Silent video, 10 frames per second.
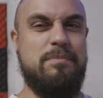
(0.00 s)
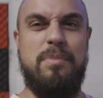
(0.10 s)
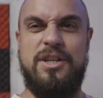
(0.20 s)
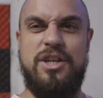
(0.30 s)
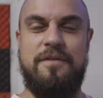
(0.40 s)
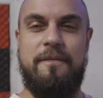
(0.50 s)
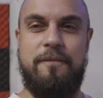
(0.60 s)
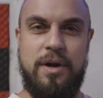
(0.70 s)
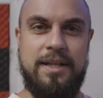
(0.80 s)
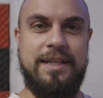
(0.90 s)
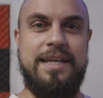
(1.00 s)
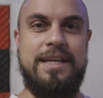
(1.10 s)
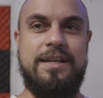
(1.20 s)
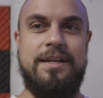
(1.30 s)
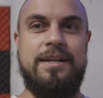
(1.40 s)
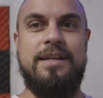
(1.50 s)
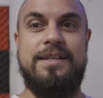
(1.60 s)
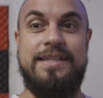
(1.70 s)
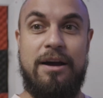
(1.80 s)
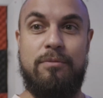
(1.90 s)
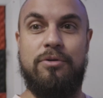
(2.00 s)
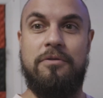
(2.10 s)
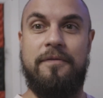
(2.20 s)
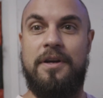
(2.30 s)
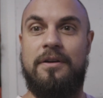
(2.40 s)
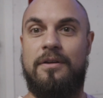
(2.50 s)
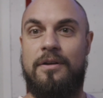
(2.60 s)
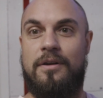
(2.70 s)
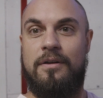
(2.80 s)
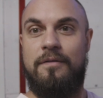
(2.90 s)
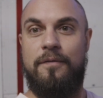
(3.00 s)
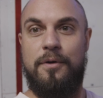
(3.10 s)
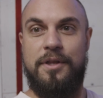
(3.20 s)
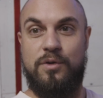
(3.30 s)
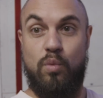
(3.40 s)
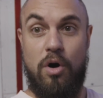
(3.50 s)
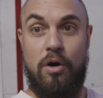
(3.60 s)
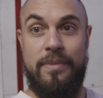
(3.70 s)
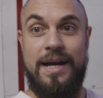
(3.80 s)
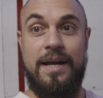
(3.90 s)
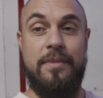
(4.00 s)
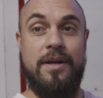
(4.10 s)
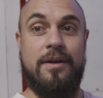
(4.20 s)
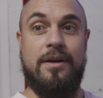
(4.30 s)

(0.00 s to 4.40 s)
budget-friendly soundproofing for this wall behind me.